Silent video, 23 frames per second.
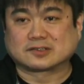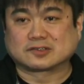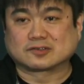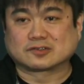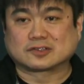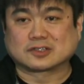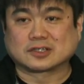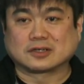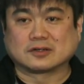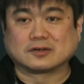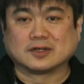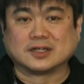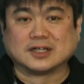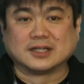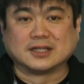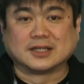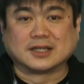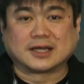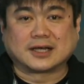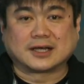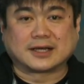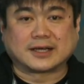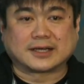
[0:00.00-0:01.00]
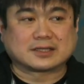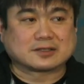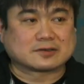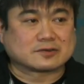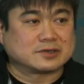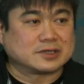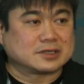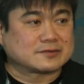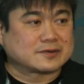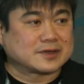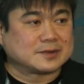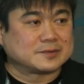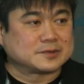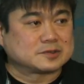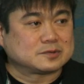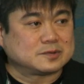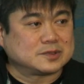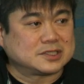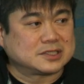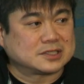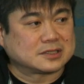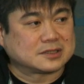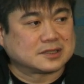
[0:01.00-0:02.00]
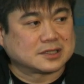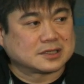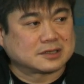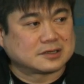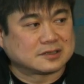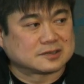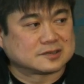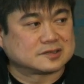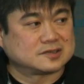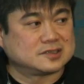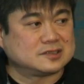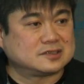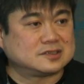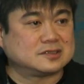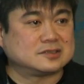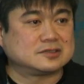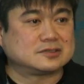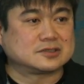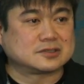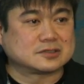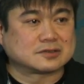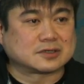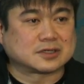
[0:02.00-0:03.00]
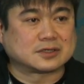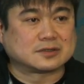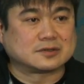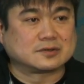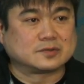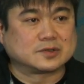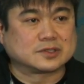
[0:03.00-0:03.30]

And so uh, at the Creative Commons, we did a thing called CC0,